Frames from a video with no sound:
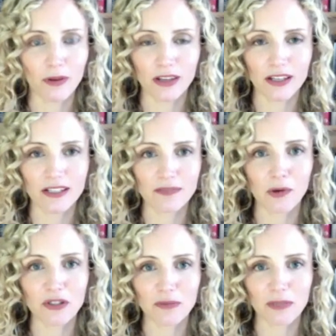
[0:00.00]
is
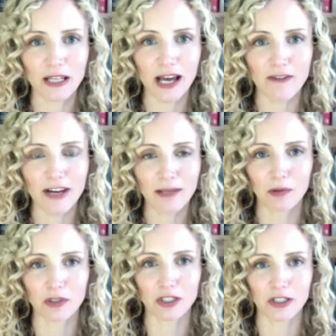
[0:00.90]
possibly
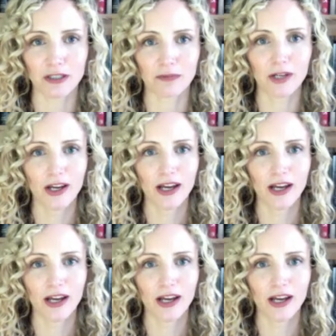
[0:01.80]
available to them